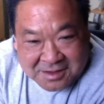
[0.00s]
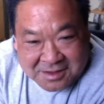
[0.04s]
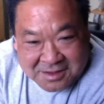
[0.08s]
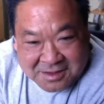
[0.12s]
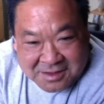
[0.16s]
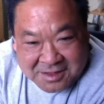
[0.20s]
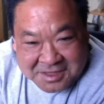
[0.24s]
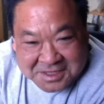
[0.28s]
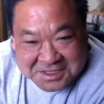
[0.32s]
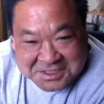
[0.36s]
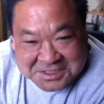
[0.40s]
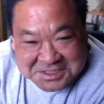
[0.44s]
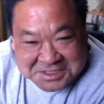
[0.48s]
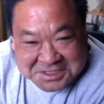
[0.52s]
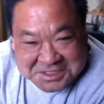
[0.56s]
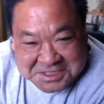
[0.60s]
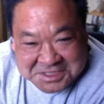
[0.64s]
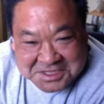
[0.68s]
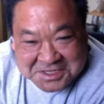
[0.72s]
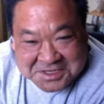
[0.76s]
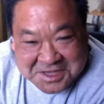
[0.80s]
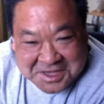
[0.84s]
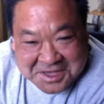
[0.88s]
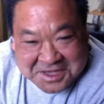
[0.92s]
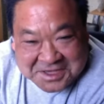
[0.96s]

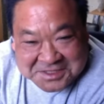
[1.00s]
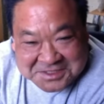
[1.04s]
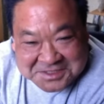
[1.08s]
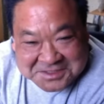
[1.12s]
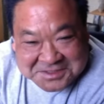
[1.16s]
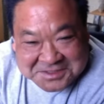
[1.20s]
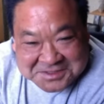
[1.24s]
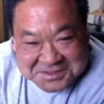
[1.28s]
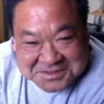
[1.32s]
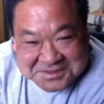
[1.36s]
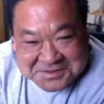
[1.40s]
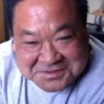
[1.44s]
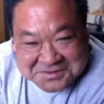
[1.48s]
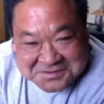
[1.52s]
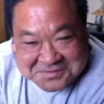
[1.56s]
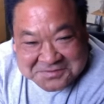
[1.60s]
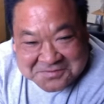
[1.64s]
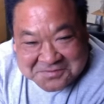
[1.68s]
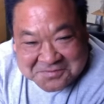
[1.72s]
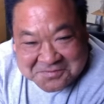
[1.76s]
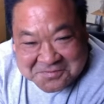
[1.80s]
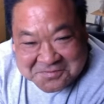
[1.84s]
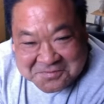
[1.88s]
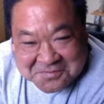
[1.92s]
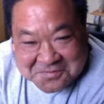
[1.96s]
EGT gauges,
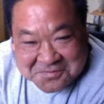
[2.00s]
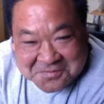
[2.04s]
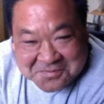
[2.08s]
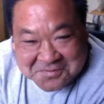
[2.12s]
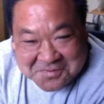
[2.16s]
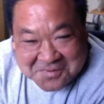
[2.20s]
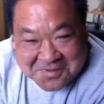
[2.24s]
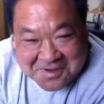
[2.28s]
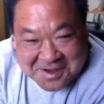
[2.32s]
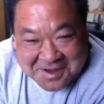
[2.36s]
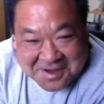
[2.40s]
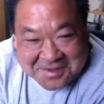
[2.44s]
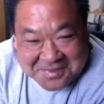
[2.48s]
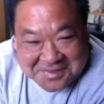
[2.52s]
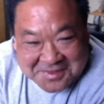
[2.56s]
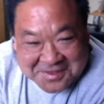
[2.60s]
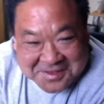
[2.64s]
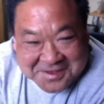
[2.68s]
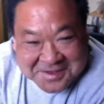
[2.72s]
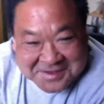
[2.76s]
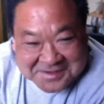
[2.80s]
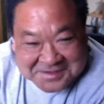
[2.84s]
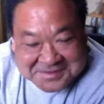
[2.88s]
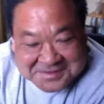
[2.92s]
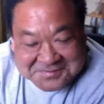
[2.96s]
I think,
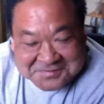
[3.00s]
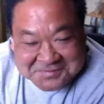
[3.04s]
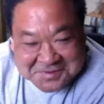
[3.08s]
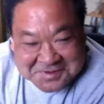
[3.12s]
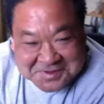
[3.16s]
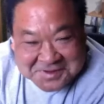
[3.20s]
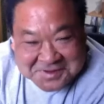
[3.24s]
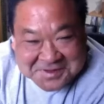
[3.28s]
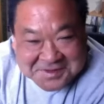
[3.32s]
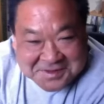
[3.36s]
is what,